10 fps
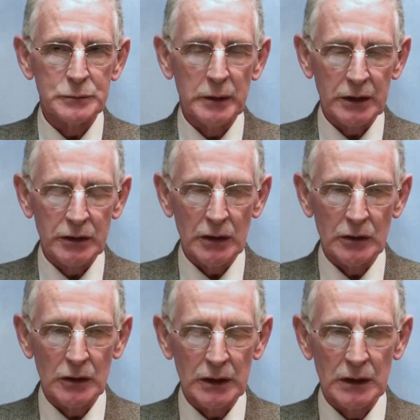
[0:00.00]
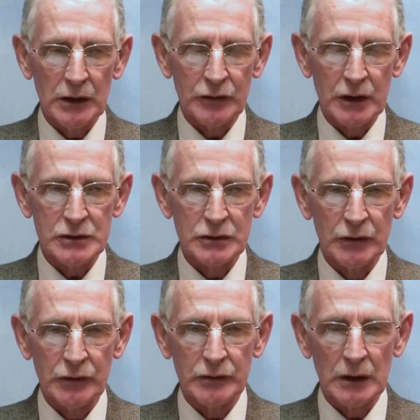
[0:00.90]
speaking to other
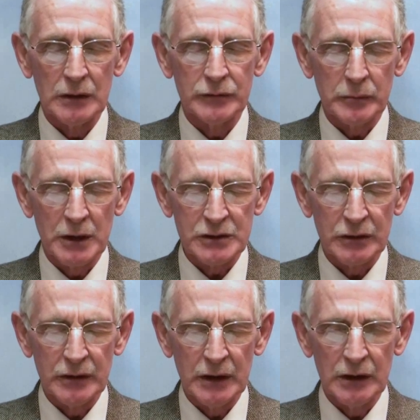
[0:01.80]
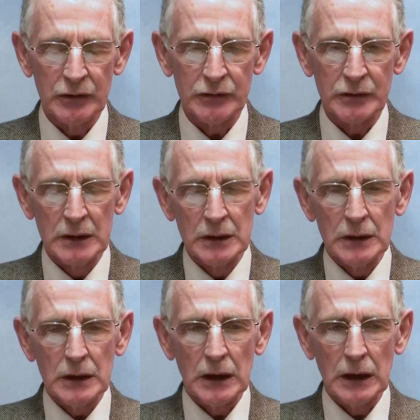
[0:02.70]
organisations, information days,
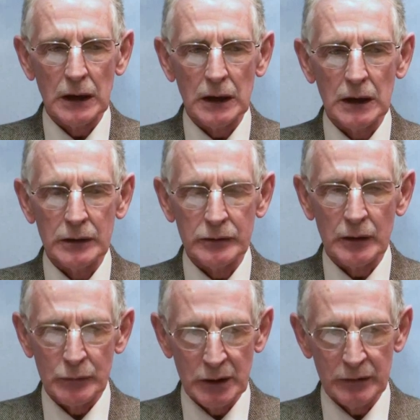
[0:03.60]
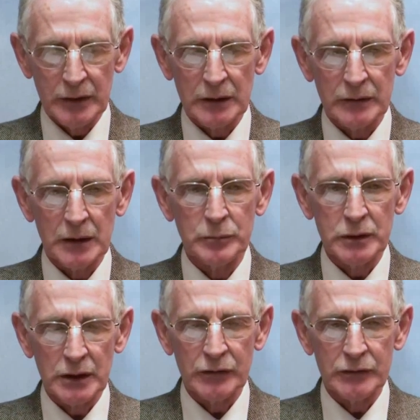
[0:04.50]
and I'm really very
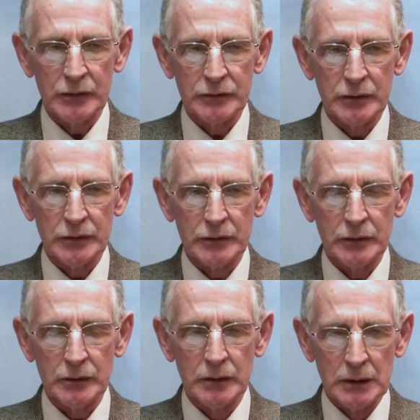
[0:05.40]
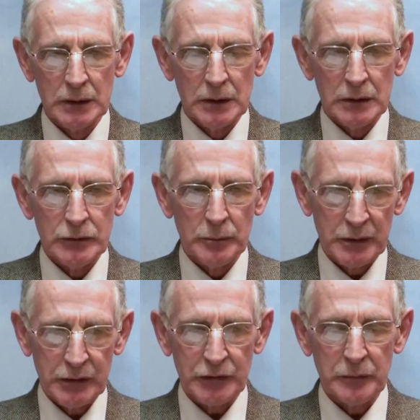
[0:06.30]
pleased to
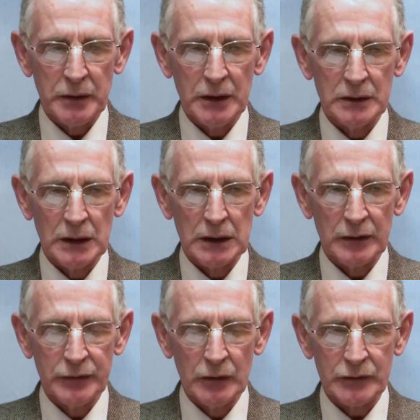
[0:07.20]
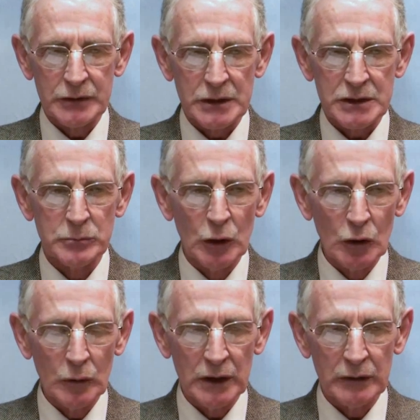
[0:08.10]
participate in that. I feel it's just a
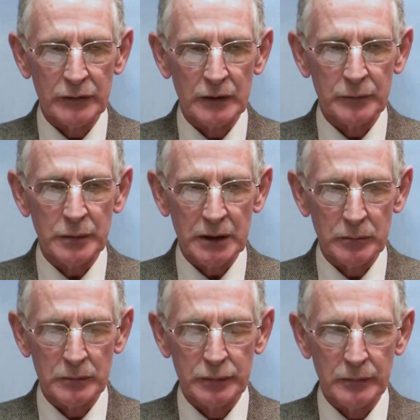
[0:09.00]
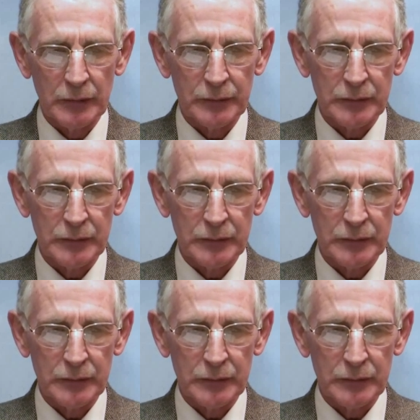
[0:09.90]
small way of paying